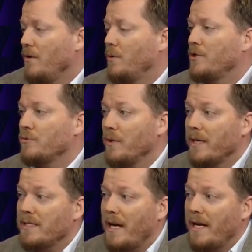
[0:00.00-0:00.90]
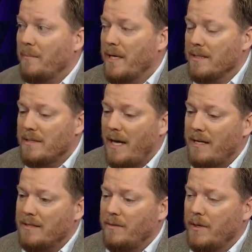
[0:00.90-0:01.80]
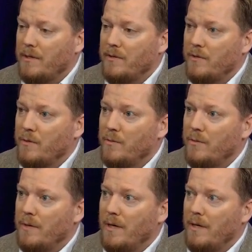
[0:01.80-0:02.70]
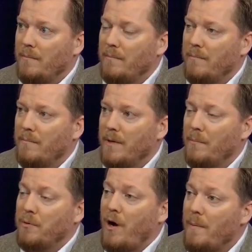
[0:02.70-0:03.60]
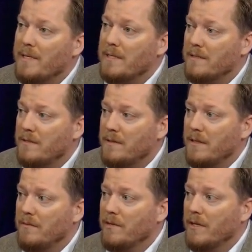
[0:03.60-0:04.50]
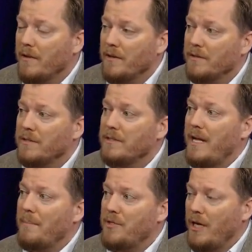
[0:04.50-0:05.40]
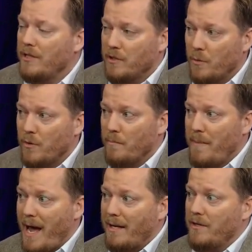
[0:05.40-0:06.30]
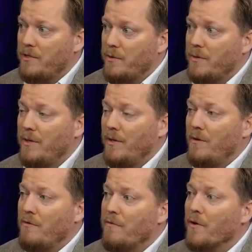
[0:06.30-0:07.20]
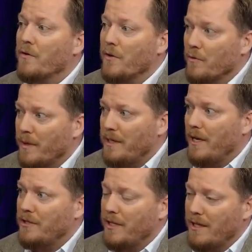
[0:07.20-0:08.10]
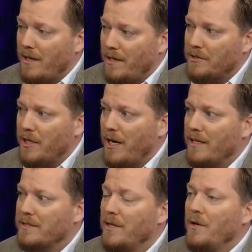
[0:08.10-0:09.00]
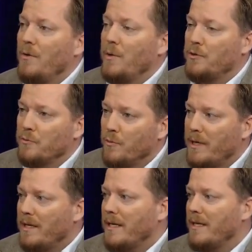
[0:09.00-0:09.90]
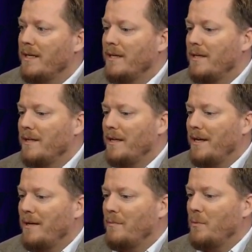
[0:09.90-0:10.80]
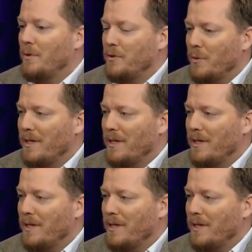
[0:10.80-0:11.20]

which is really exciting because that is going to, it promises to deliver another step change in order of magnitude, further reduction in launch costs, which really will do a